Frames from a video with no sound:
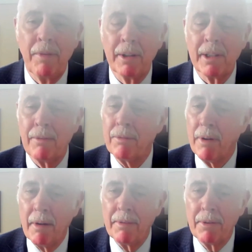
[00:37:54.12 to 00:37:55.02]
We felt
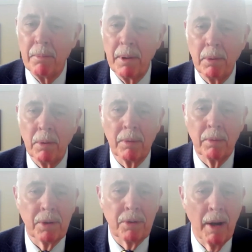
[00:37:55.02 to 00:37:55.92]
that very few
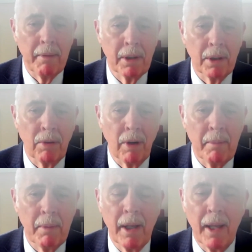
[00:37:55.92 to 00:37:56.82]
people were, were driving the
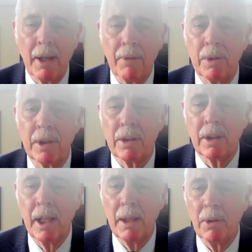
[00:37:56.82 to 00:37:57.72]
crime, and if
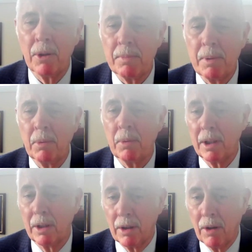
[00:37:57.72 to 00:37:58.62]
we can keep those
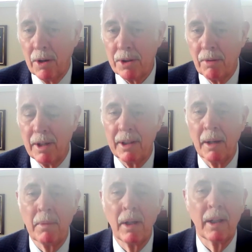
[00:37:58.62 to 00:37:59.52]
people, we can
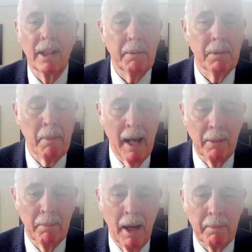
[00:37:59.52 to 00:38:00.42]
incarcerate them, keep
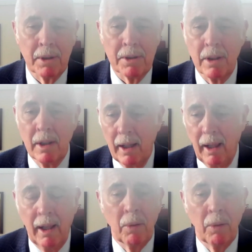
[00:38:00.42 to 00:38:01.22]
them out of the populace.